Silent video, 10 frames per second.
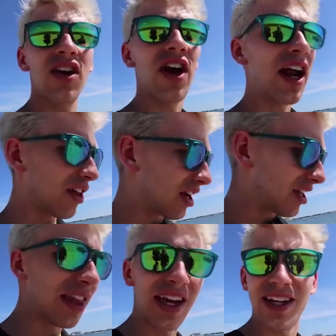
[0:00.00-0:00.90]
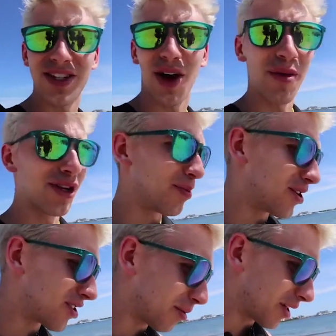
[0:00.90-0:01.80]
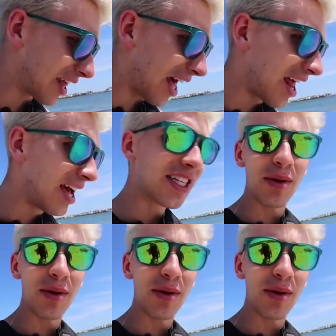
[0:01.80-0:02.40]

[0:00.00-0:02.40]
You're right. I think I think it is called Bones Beach or something like that.